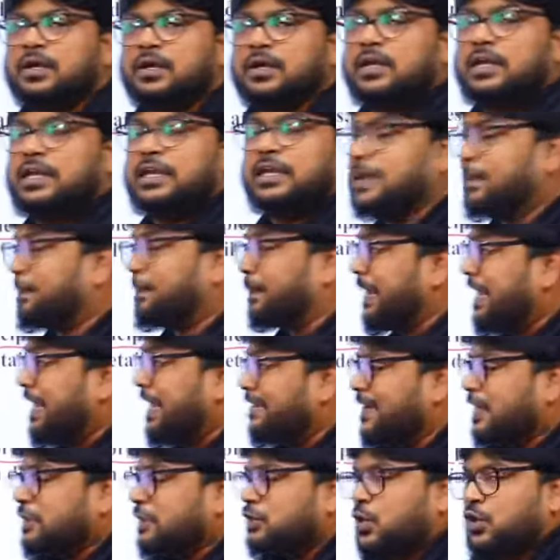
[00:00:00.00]
In the
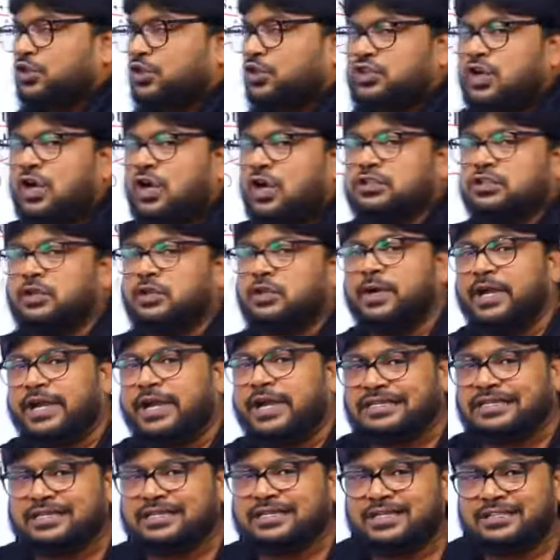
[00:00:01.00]
previous question also we
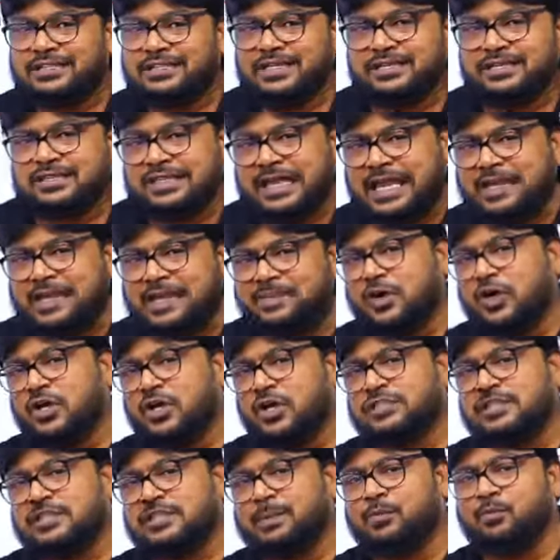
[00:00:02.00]
discussed the same
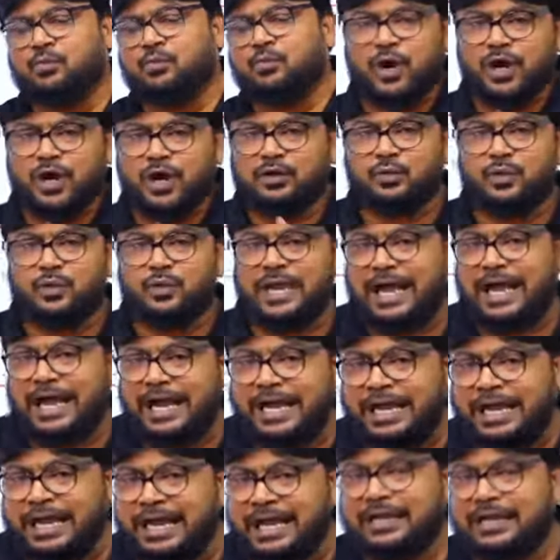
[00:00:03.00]
concept, what we
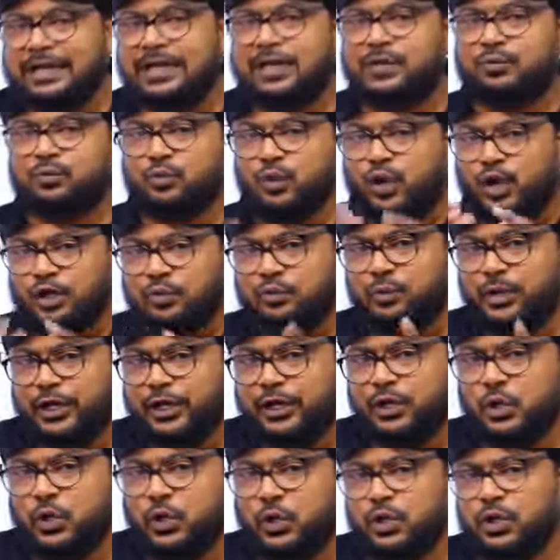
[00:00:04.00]
highlighted, what we
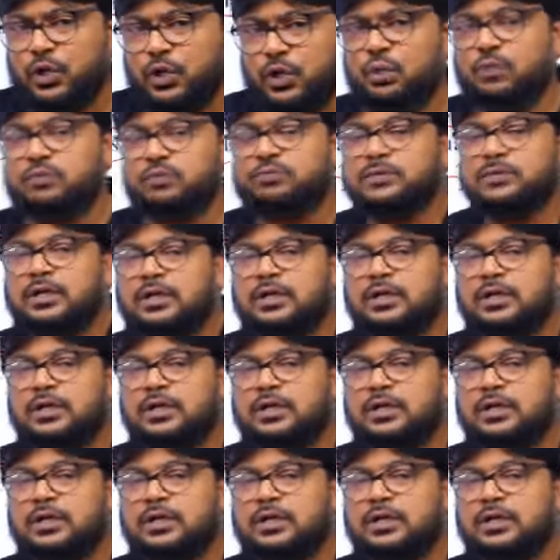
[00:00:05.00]
told you.